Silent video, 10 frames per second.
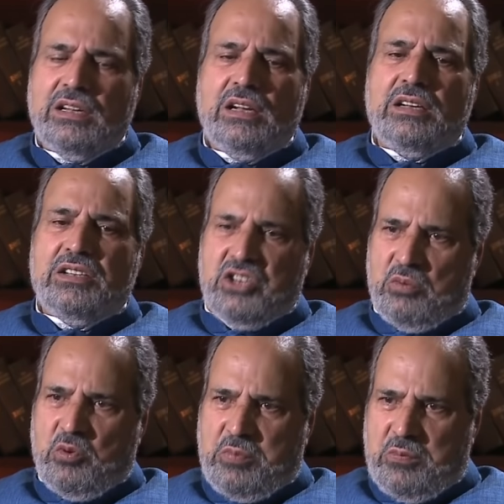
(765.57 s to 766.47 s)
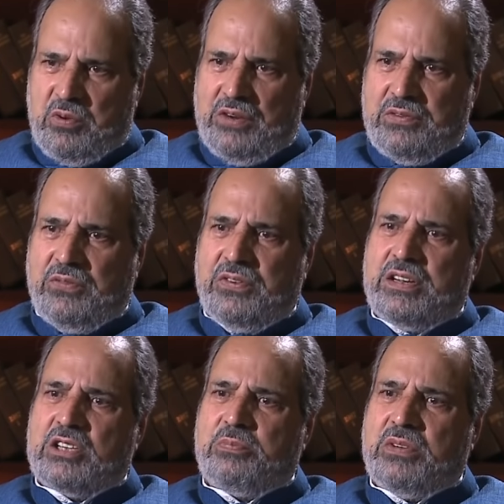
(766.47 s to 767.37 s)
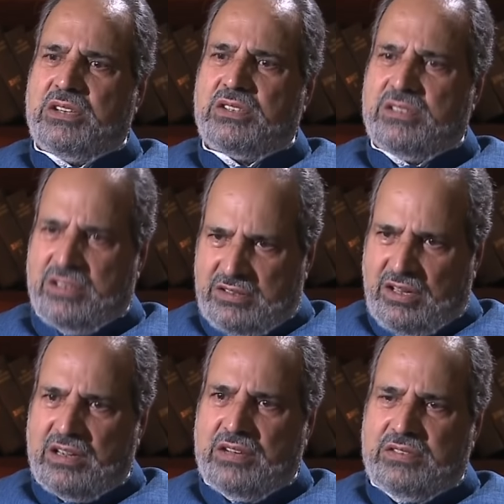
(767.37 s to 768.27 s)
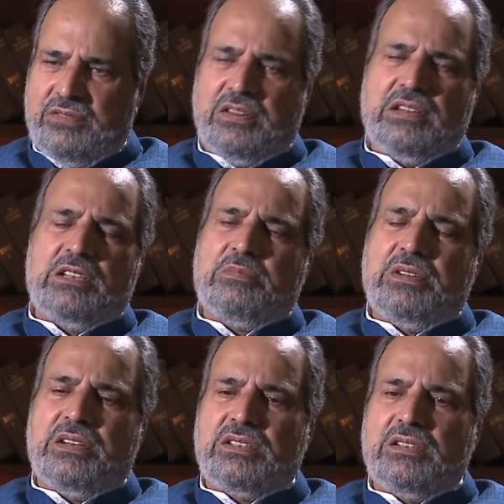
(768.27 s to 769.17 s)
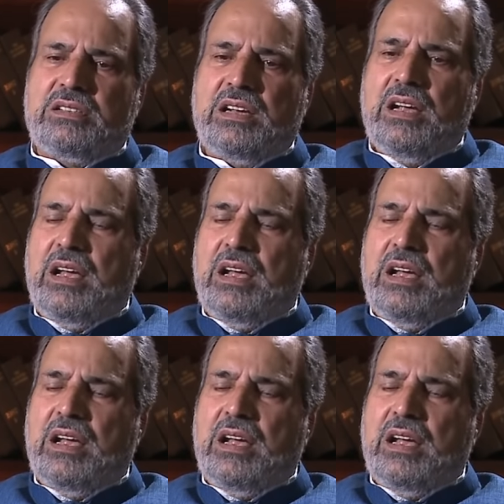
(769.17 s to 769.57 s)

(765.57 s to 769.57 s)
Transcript: Right, right. Jammu people have different aspirations, Ladakh have different aspirations.